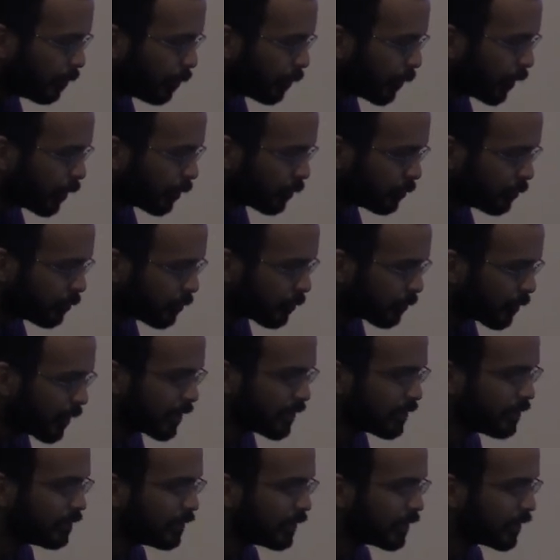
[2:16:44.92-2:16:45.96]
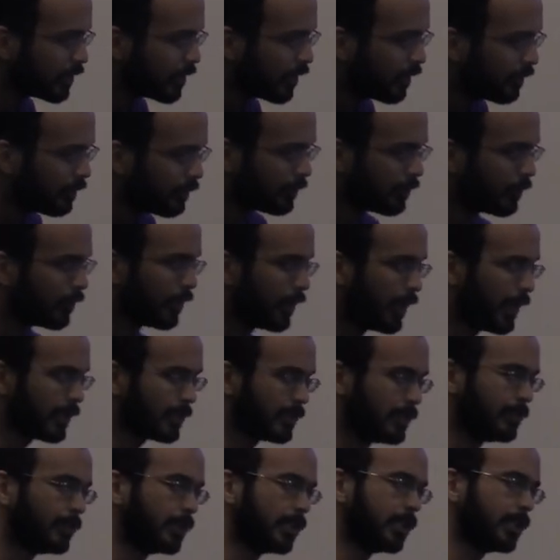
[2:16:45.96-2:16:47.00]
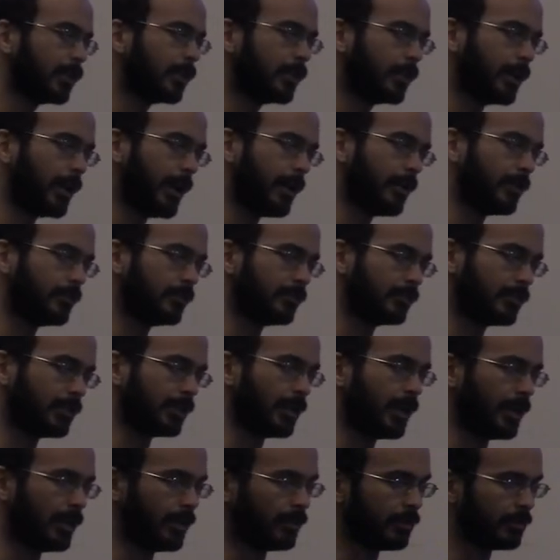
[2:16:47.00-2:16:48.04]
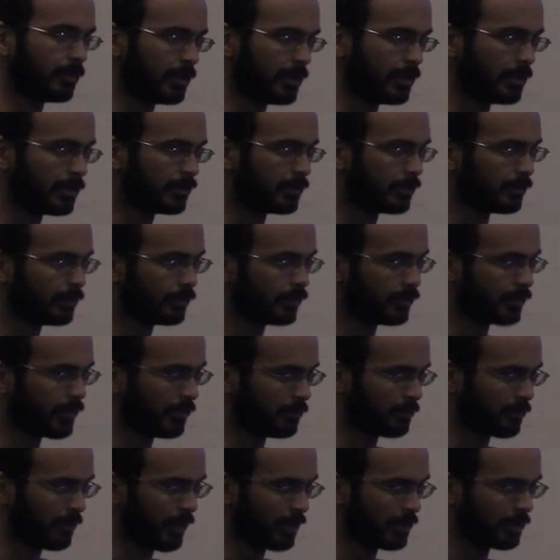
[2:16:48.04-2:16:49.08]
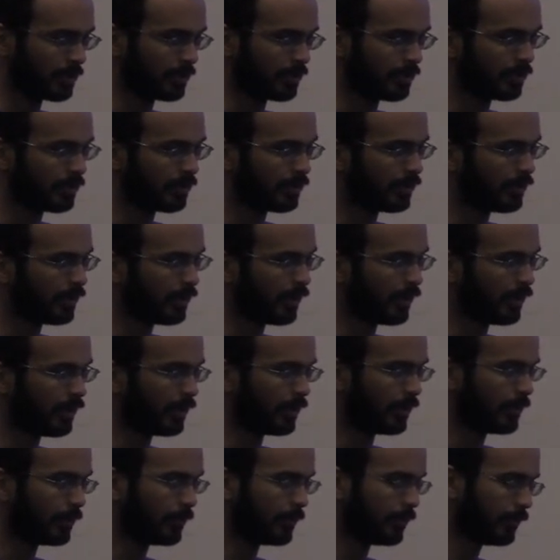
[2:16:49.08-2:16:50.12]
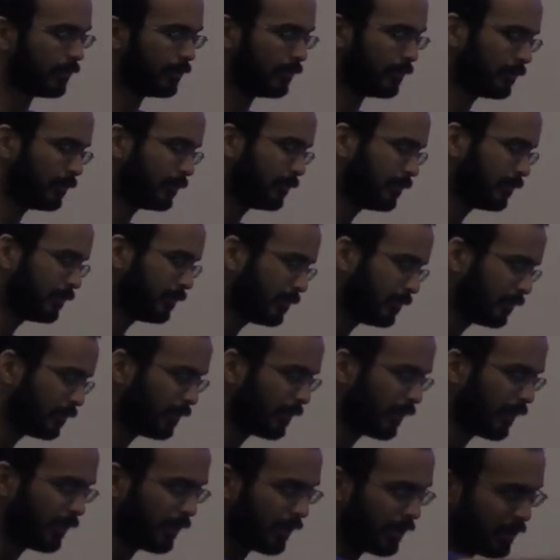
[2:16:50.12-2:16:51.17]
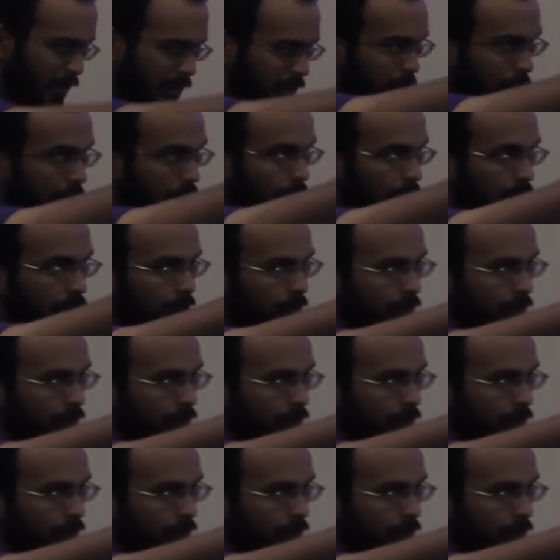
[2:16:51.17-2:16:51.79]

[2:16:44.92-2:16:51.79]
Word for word: it'll do the rest of this stuff to where it actually will turn out to 90 degrees some direction um, and then keep going